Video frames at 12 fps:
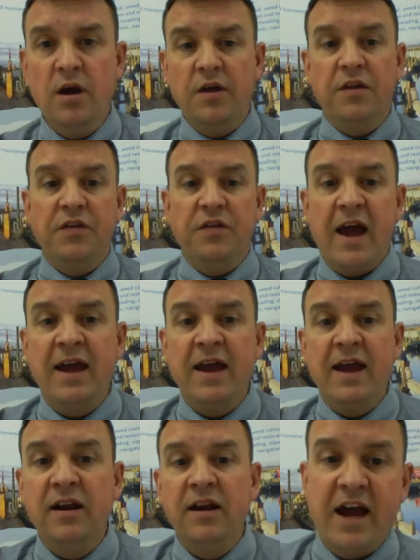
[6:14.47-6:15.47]
The
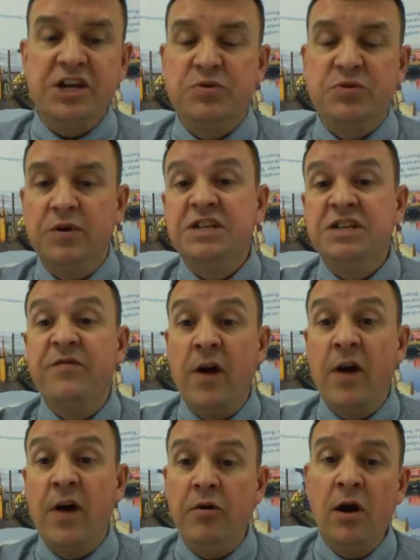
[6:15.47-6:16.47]
angling catchment is
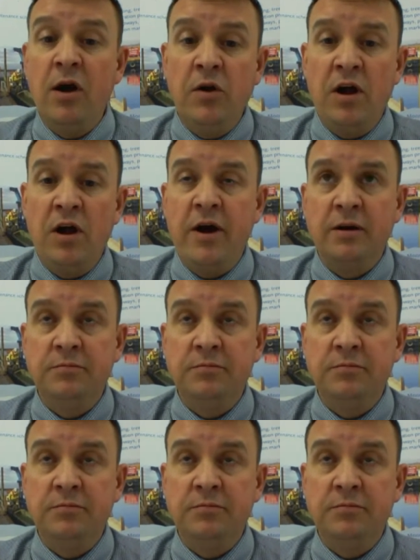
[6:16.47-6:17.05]
very low lying.